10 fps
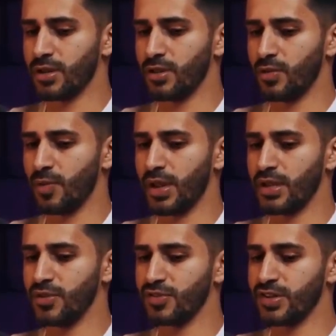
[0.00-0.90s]
the way
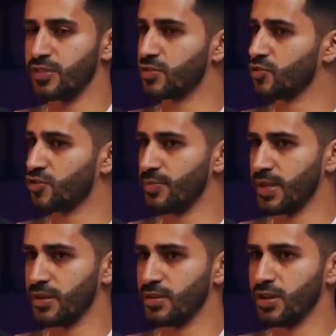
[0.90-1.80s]
you see on social media.